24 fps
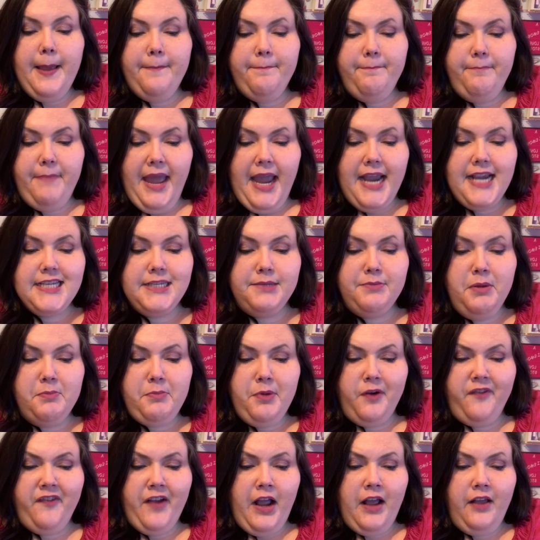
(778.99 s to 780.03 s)
maximum
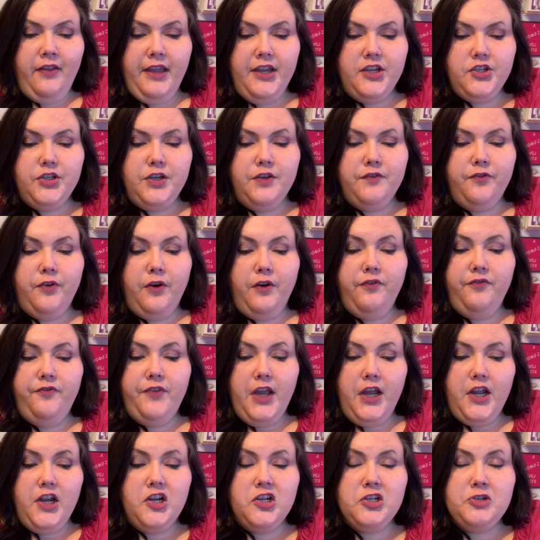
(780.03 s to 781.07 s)
per violation for
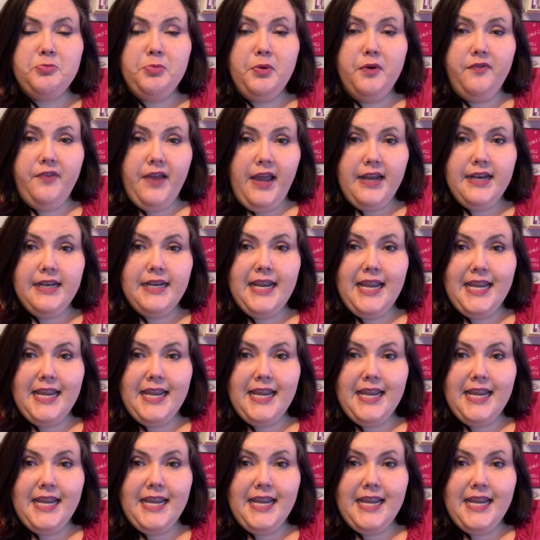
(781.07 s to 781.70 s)
failure to provide an